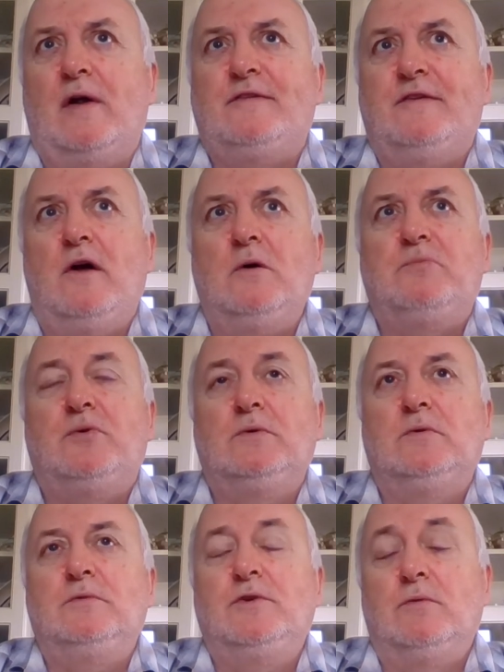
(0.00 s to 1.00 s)
for
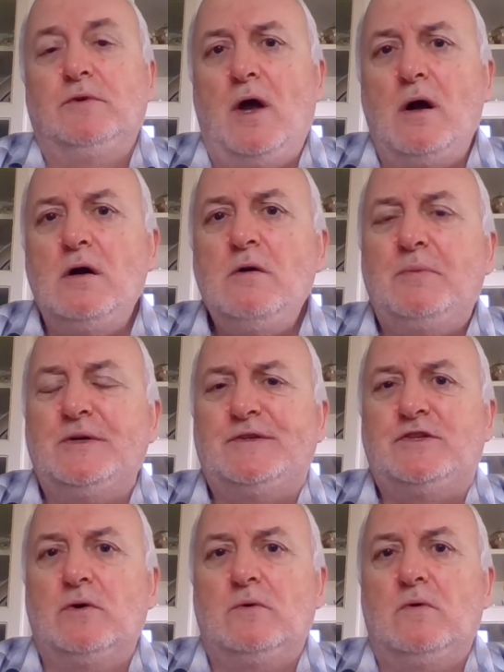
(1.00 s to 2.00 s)
example, you're young
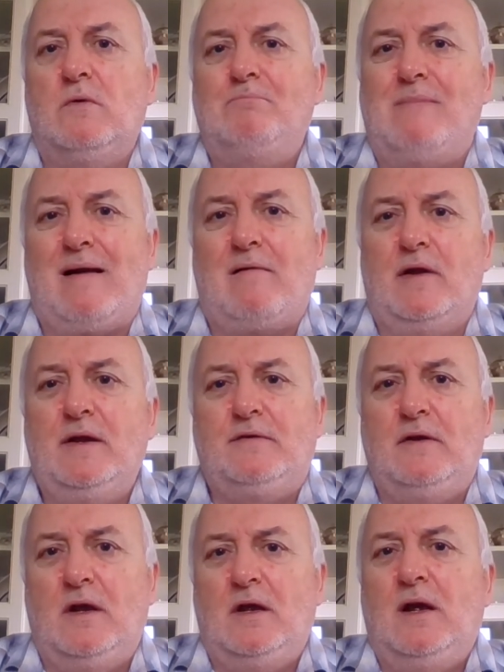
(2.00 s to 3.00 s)
but you're married,
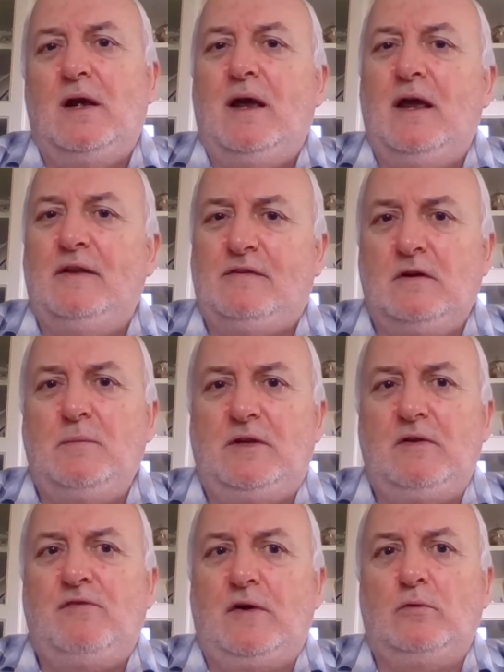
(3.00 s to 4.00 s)
it's going to be
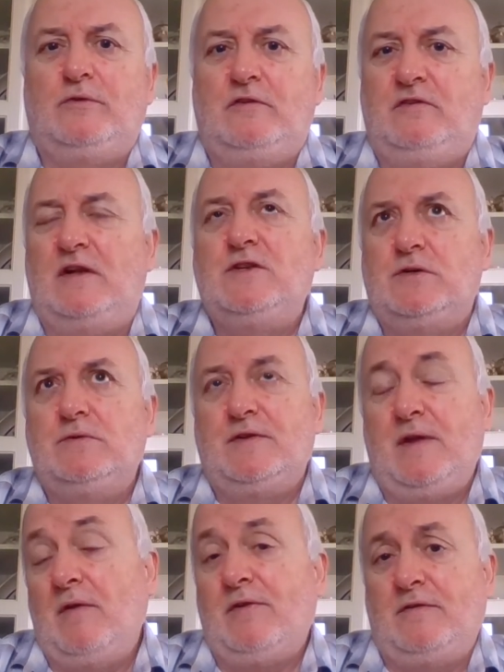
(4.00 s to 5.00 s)
difficult to send you to
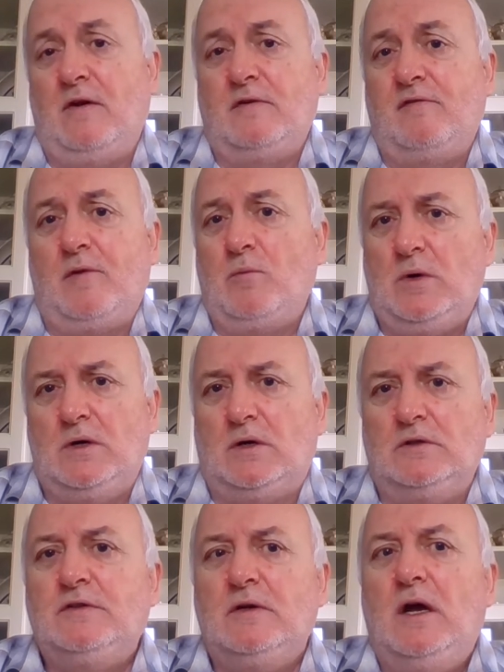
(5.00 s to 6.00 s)
the other side of the
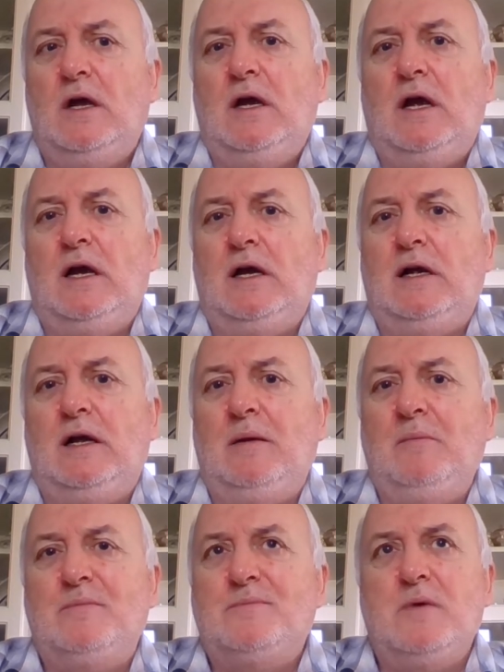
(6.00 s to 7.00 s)
world
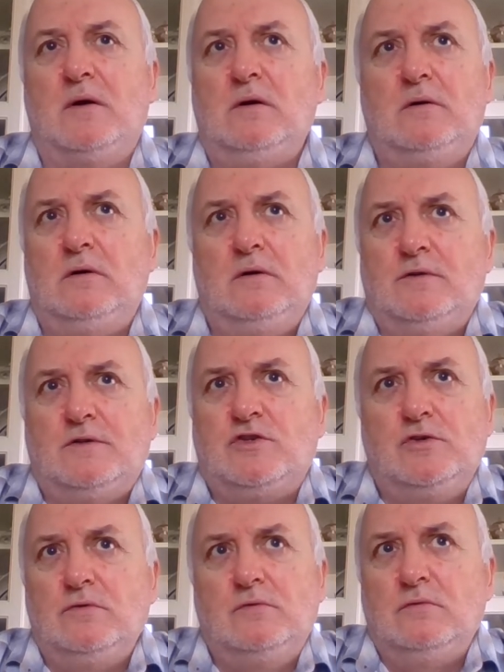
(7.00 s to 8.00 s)
um, uh,
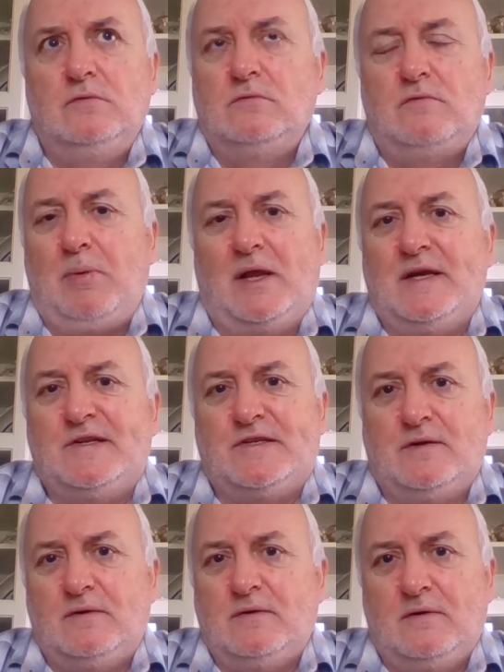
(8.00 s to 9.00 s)
to replace
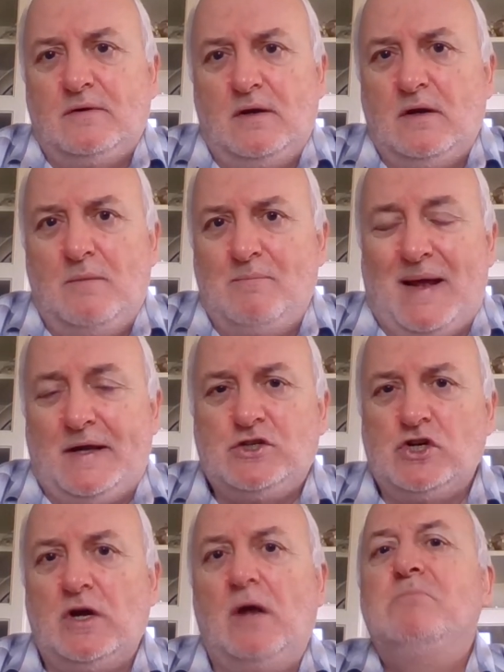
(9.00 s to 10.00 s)
a, a
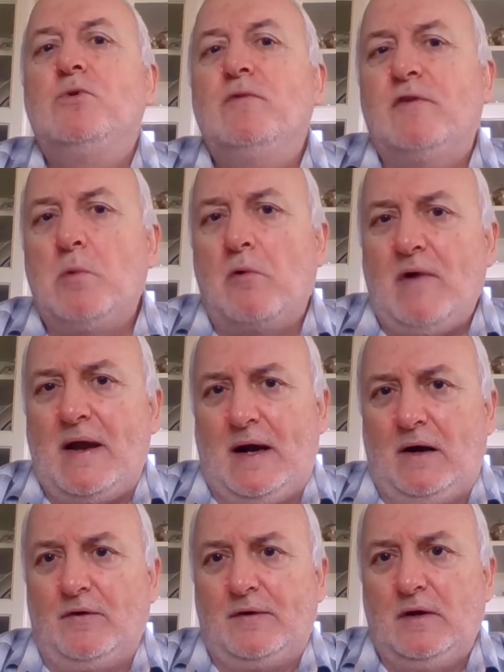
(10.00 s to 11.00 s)
manager and move you
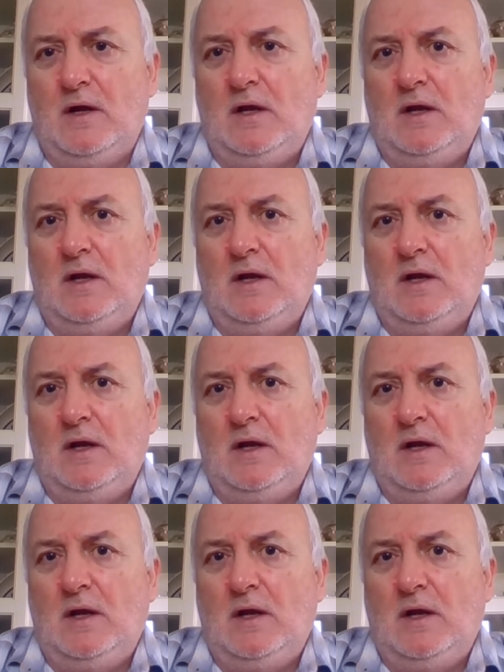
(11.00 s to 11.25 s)
around.